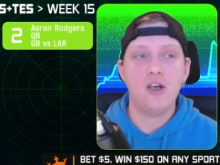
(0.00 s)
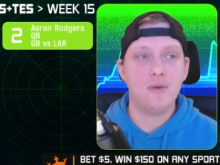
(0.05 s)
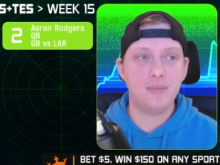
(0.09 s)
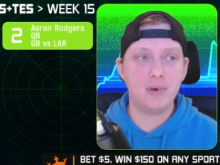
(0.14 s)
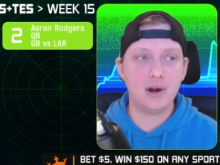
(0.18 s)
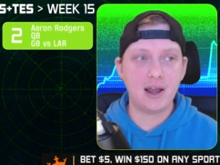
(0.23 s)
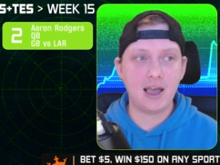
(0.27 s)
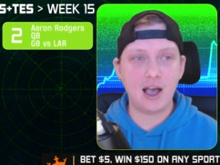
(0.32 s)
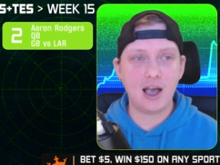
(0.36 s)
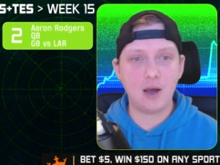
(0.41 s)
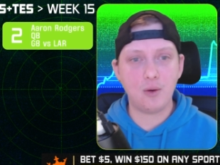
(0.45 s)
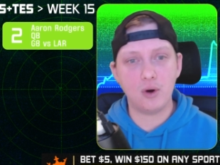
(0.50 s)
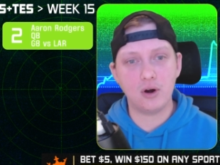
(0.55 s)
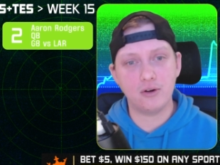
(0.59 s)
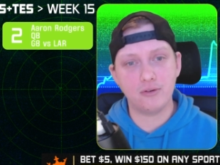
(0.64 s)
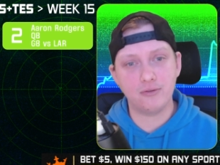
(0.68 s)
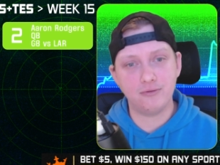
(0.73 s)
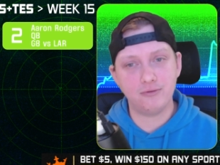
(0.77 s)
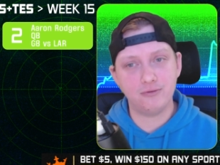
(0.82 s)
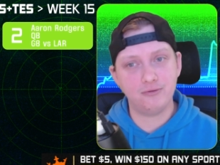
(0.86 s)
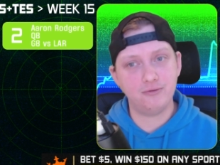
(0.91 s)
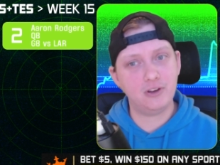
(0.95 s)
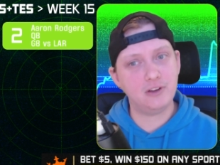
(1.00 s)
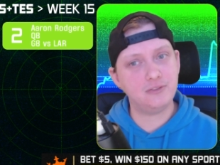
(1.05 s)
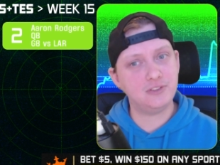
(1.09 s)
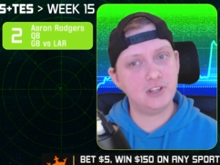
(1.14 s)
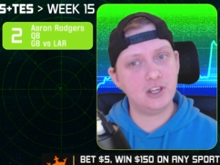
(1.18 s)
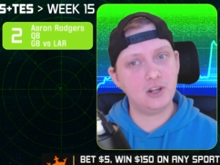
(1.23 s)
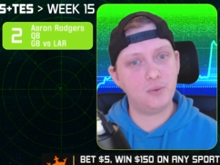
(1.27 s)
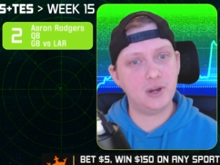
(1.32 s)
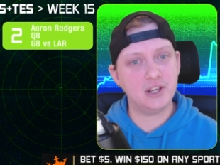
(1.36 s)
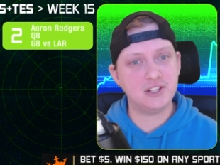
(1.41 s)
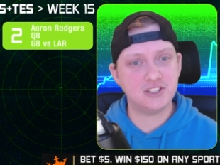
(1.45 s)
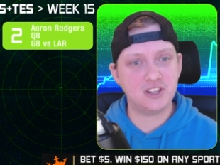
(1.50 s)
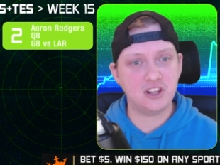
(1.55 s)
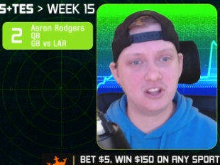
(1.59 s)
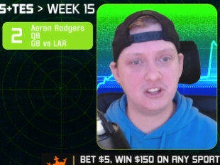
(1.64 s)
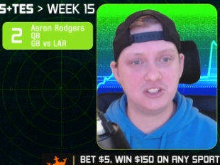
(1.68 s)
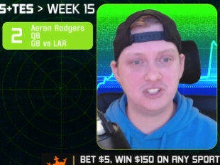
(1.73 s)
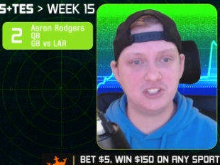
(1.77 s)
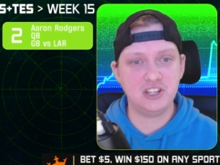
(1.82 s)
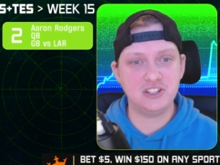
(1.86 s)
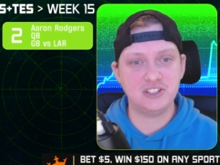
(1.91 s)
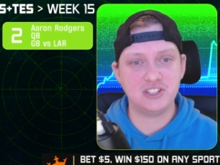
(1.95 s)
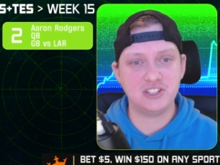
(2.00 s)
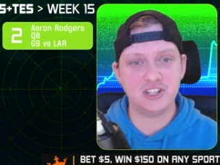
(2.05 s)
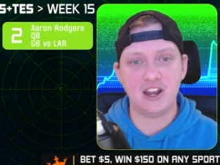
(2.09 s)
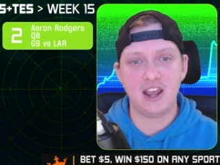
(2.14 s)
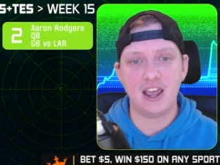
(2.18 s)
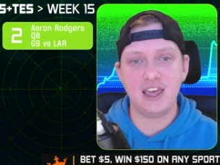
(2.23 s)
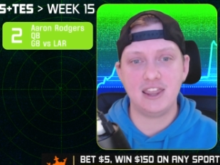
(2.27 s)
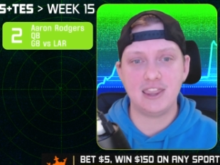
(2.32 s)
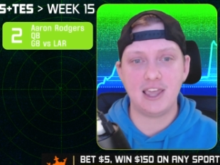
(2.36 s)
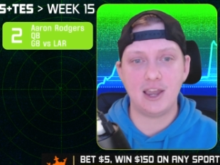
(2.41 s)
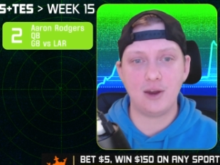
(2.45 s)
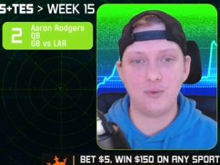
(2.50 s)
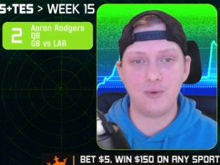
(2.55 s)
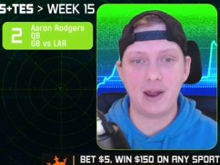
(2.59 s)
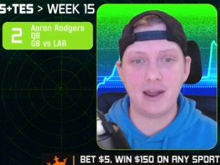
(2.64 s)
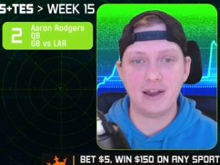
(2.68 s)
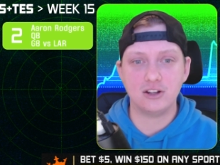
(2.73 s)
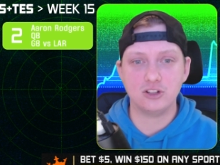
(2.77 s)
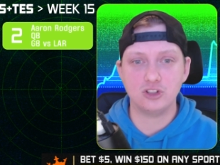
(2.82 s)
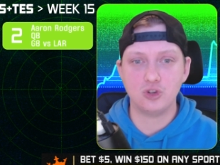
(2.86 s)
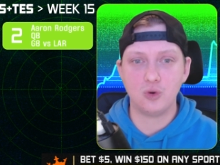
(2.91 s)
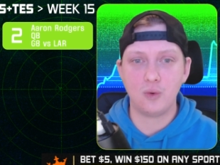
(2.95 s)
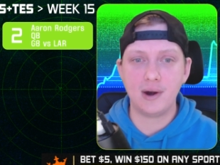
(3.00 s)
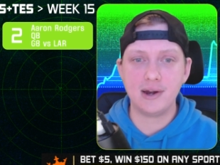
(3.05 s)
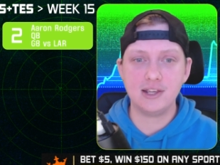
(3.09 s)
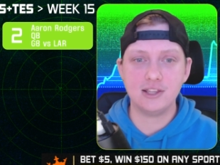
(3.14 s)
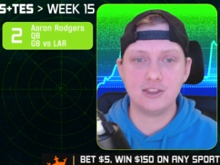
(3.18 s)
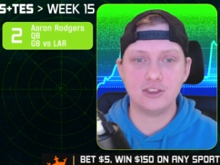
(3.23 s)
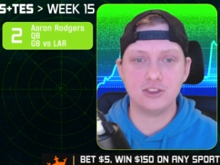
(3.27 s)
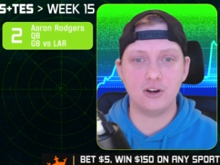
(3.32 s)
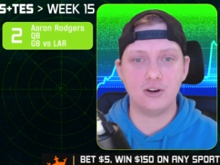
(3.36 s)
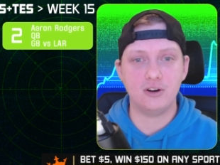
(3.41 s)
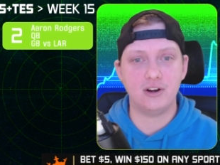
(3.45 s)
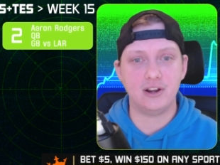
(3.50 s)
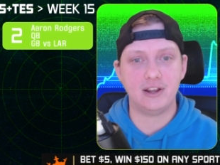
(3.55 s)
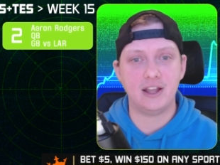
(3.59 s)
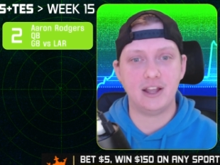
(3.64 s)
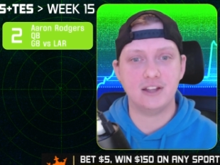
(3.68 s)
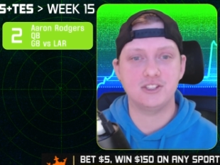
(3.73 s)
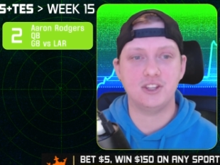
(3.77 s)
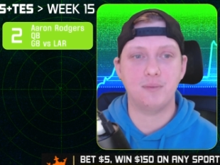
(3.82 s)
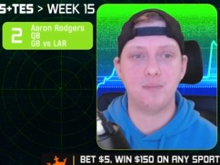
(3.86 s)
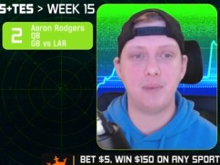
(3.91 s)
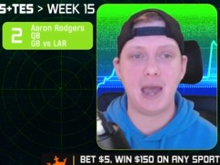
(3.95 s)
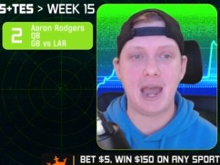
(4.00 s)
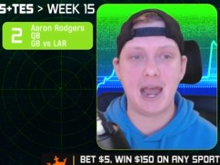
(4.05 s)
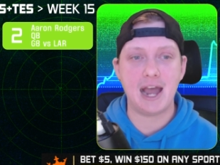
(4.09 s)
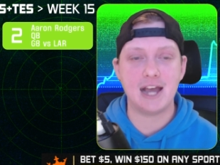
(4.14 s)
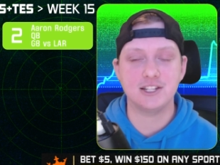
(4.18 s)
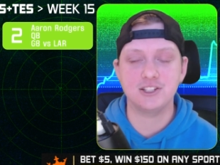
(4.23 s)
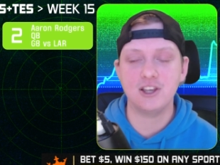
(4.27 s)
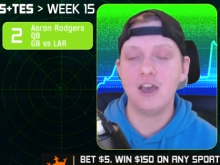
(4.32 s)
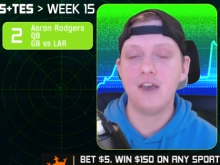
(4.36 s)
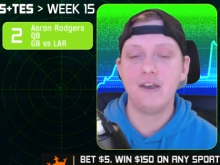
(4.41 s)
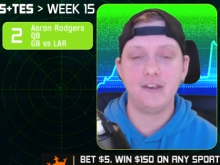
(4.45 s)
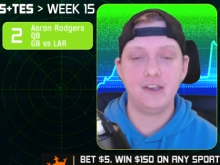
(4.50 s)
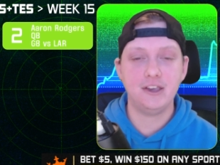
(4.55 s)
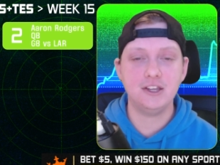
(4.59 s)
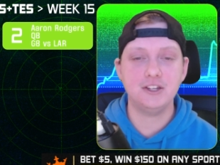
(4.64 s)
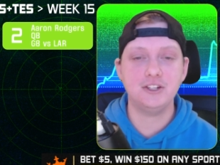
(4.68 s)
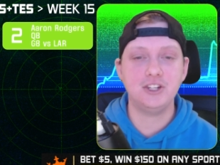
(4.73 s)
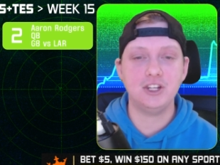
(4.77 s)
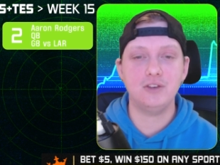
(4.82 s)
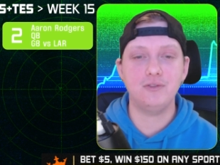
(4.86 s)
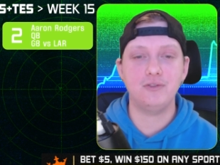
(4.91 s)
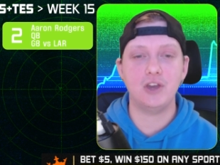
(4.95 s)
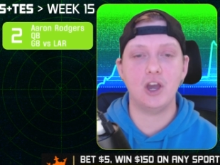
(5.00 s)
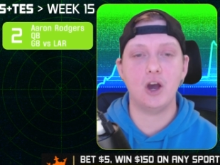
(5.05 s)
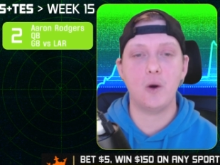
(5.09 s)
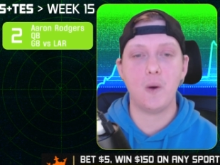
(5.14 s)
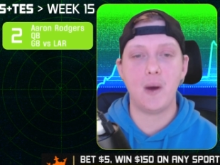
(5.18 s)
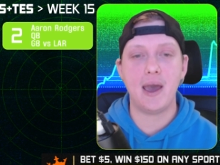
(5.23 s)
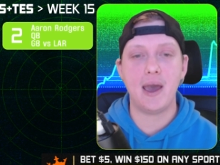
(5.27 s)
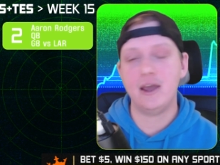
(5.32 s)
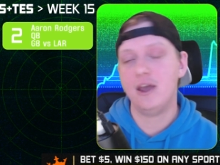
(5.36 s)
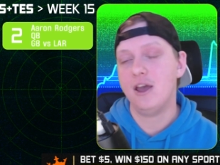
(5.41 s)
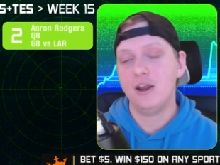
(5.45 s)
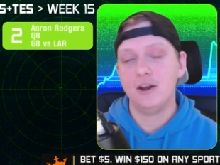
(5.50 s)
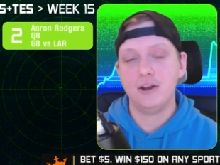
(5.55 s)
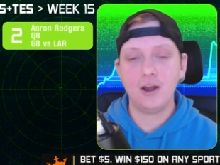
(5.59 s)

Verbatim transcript: but uh, we're fifteen weeks into the season, and they ranked twenty-third against the pass in D V O A.